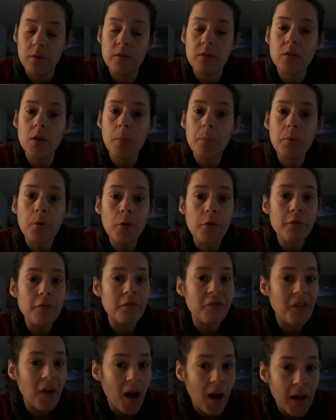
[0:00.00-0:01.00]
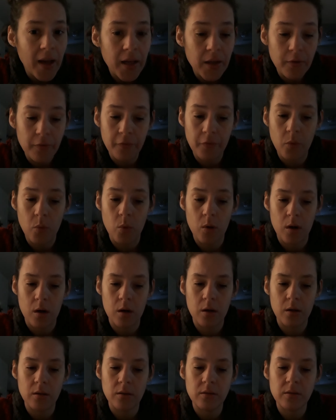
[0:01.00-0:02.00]
to provide
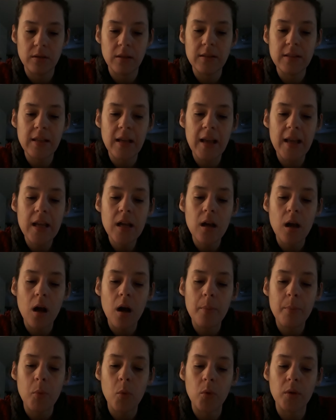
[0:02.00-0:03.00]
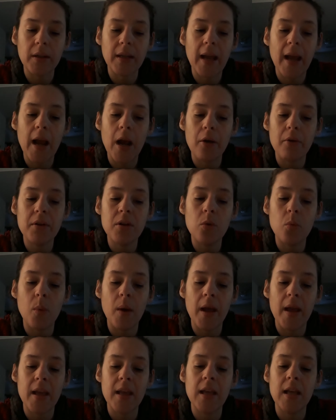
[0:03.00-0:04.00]
for, to take up or carry
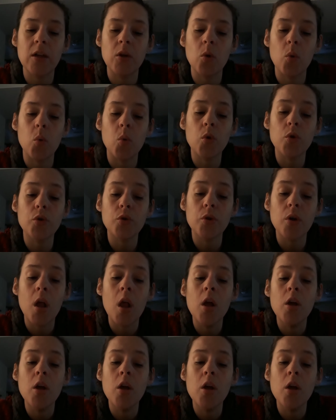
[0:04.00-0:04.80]
away in order